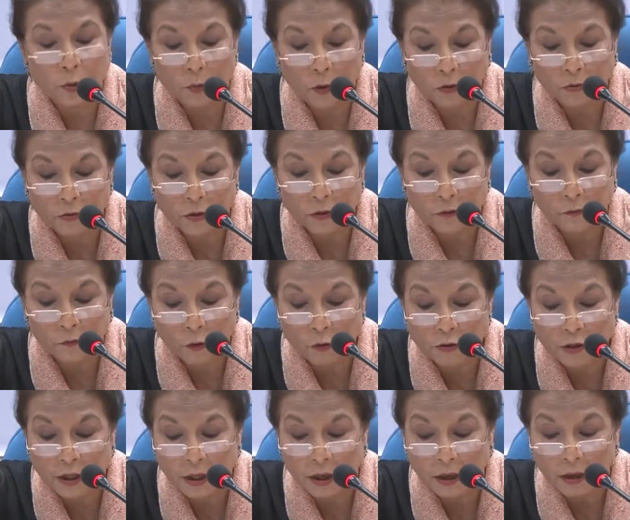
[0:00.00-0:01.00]
moderate
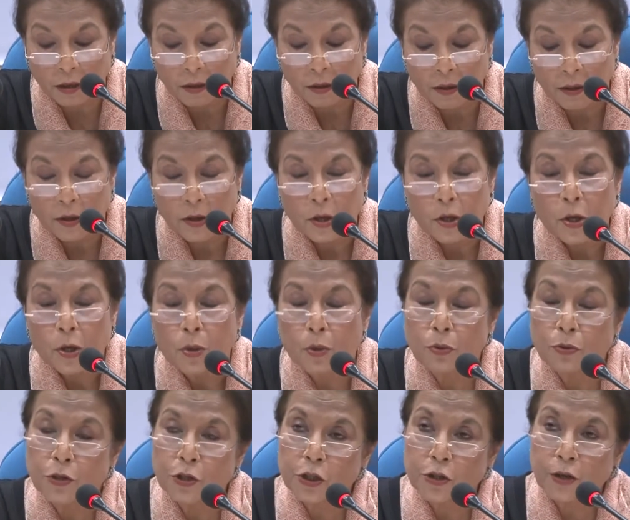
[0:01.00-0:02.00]
voter,
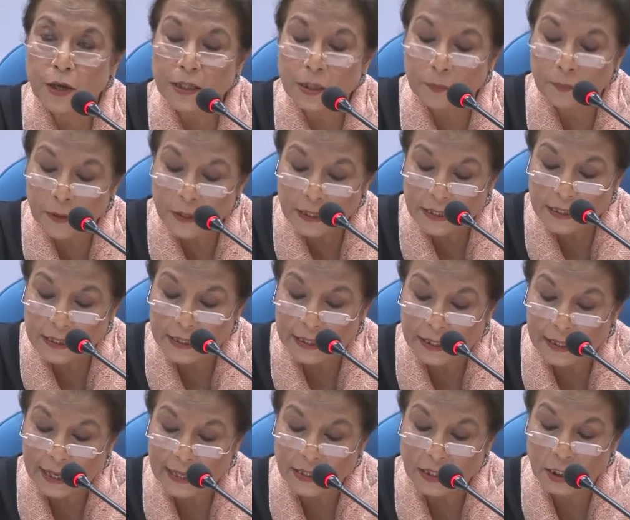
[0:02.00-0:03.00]
whose
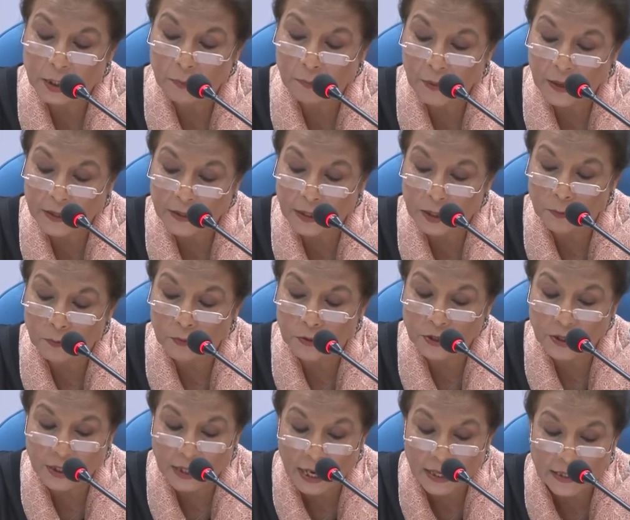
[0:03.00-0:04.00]
credibility has depended
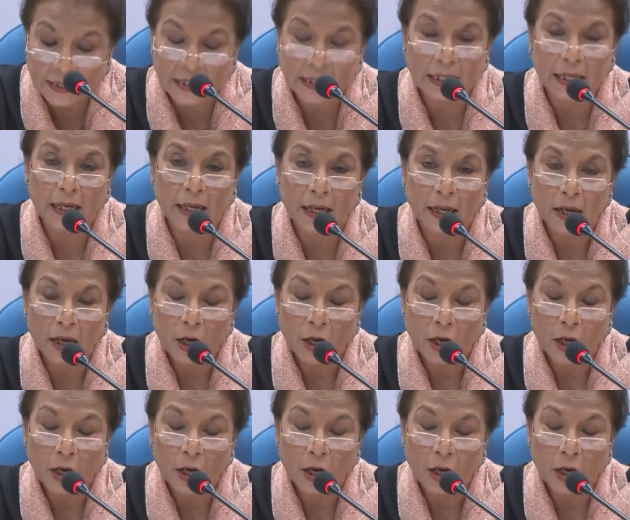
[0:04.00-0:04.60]
precisely